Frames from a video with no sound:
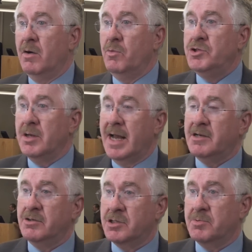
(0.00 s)
would you like
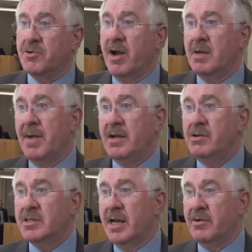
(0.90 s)
to subscribe to my
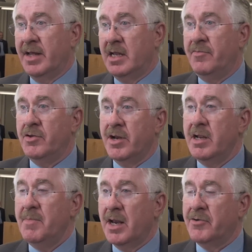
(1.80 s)
newsletter? They give you their
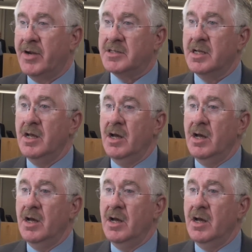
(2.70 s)
email address.